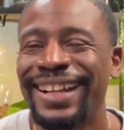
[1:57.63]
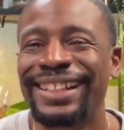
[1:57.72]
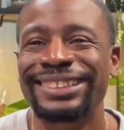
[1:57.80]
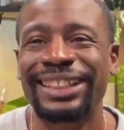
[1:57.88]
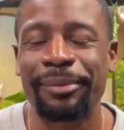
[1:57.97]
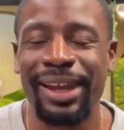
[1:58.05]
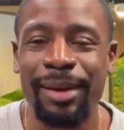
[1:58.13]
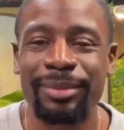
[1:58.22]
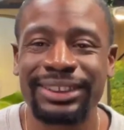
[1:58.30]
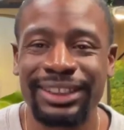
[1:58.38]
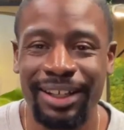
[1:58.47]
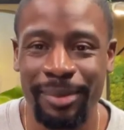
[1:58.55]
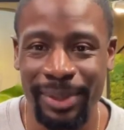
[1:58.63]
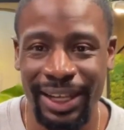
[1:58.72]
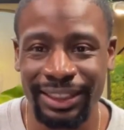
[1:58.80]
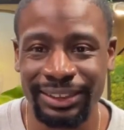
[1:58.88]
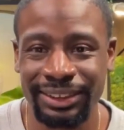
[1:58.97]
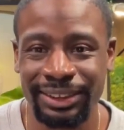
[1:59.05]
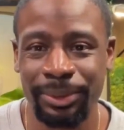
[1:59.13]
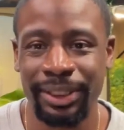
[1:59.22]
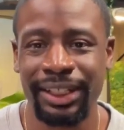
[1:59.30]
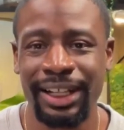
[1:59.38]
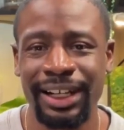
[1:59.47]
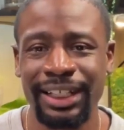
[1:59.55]
some Amazon packages and
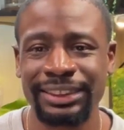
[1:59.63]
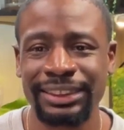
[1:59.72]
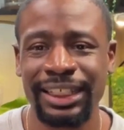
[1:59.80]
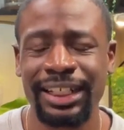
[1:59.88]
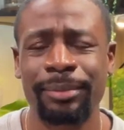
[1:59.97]
whatnot, and I see it,